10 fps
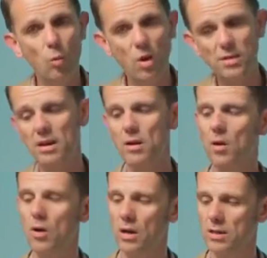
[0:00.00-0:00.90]
when they
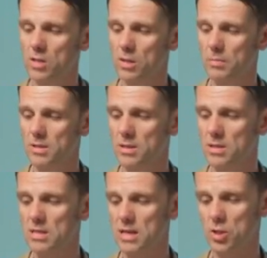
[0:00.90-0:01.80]
are interpreting
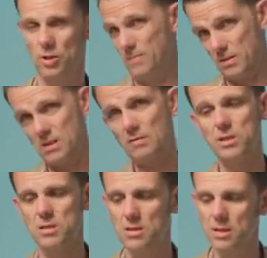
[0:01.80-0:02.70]
a statute. The
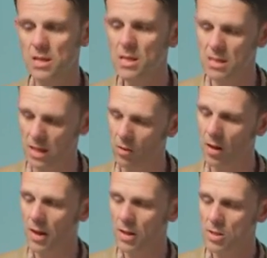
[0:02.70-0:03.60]
devil is in the detail.